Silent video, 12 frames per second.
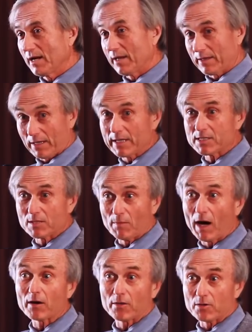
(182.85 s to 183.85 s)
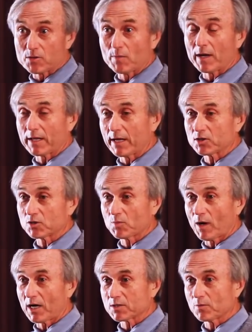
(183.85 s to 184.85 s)
and the least amount of those
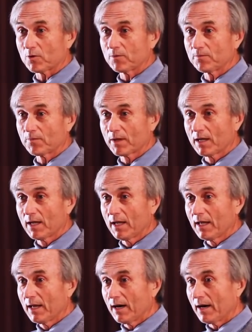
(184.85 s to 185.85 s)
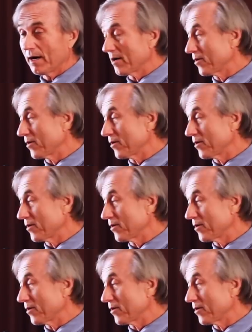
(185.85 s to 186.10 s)
medications possible. Uh,